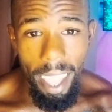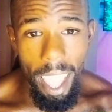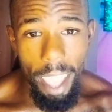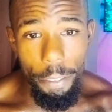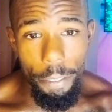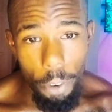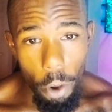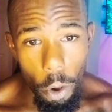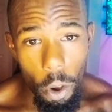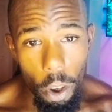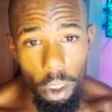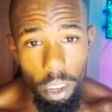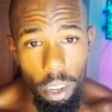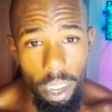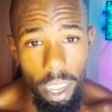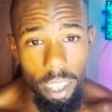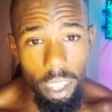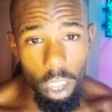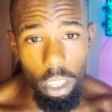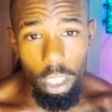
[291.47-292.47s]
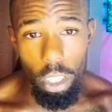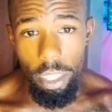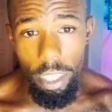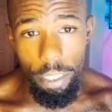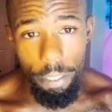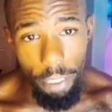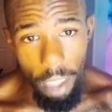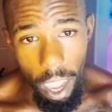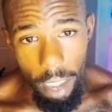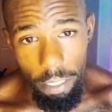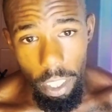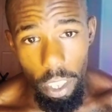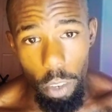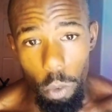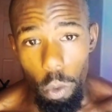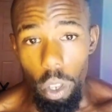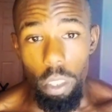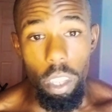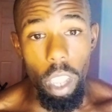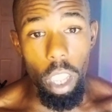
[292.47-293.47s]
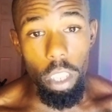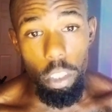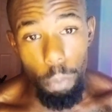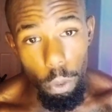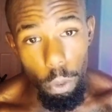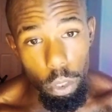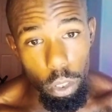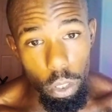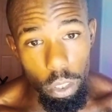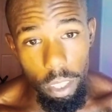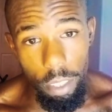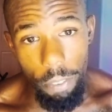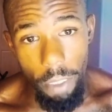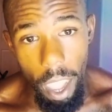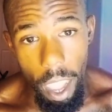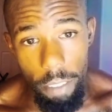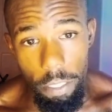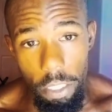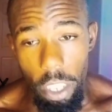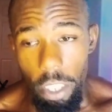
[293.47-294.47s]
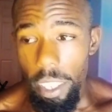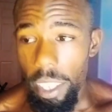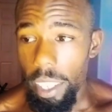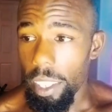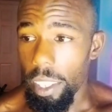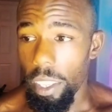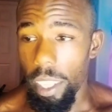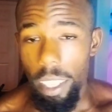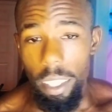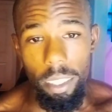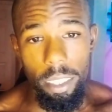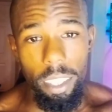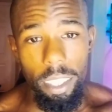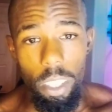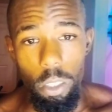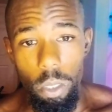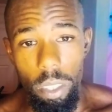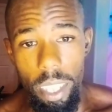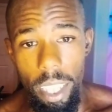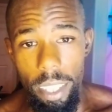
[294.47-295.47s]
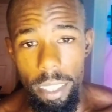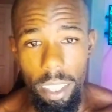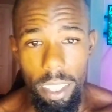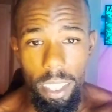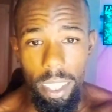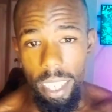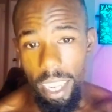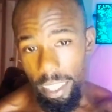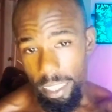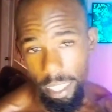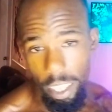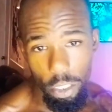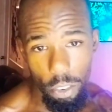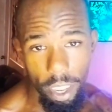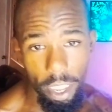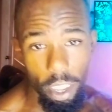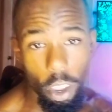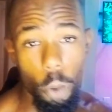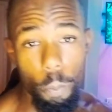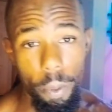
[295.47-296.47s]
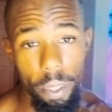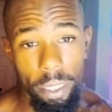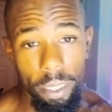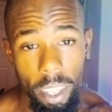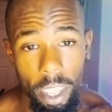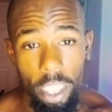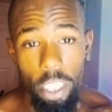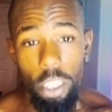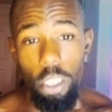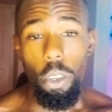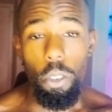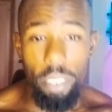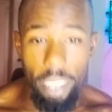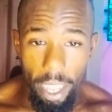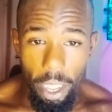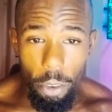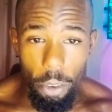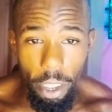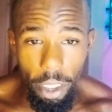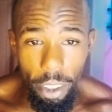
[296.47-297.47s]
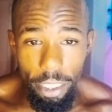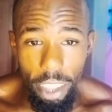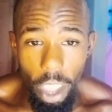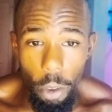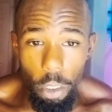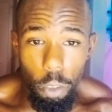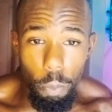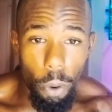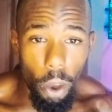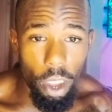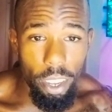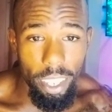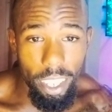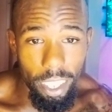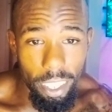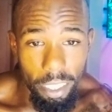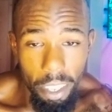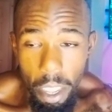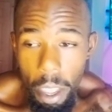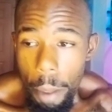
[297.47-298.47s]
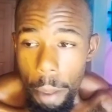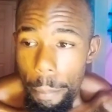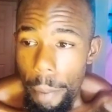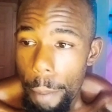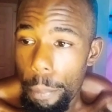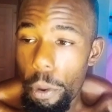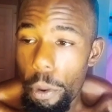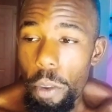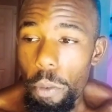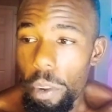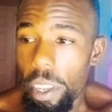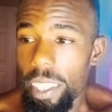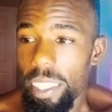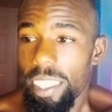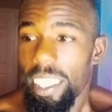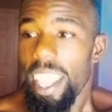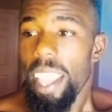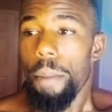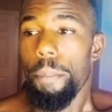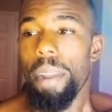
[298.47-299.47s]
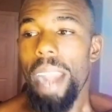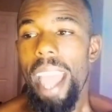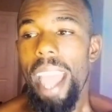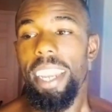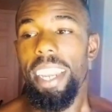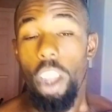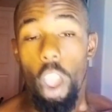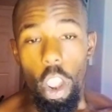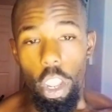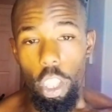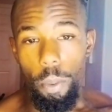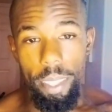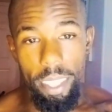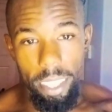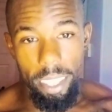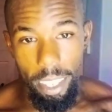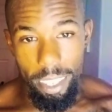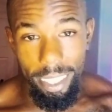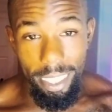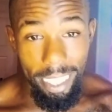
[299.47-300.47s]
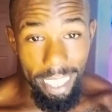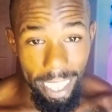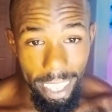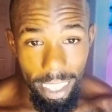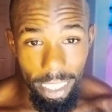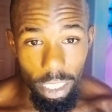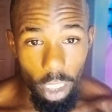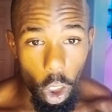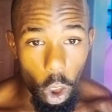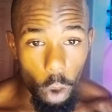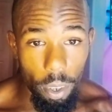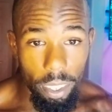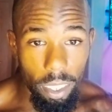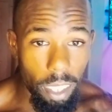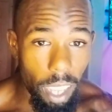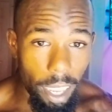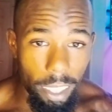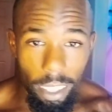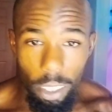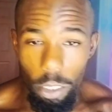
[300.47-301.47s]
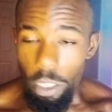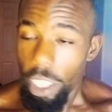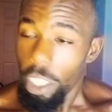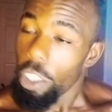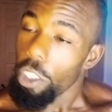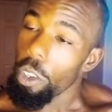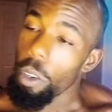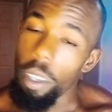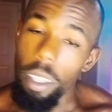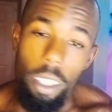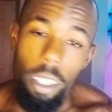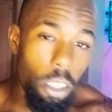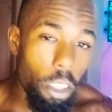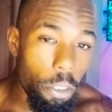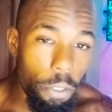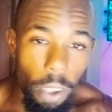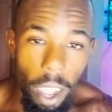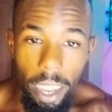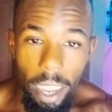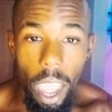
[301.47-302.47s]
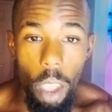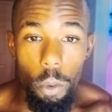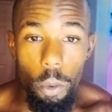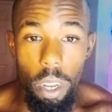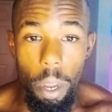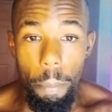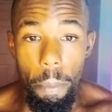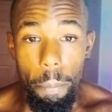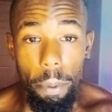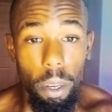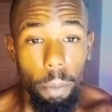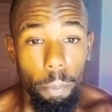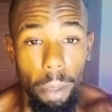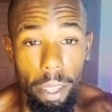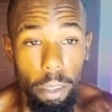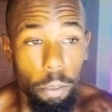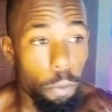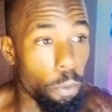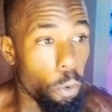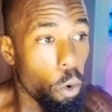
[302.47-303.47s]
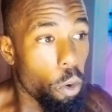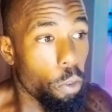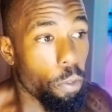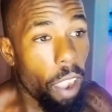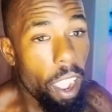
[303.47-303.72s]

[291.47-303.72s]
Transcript: at 4 and y'all close at 5:30. Well, y'all supposed to close at 5:30. That's what said. And then the next day you ain't open. You know damn well y'all was partying. My point was, but I didn't argue with the lady because the lady is always nice. I was like, you know what? You're fine. I would have put up like 4 or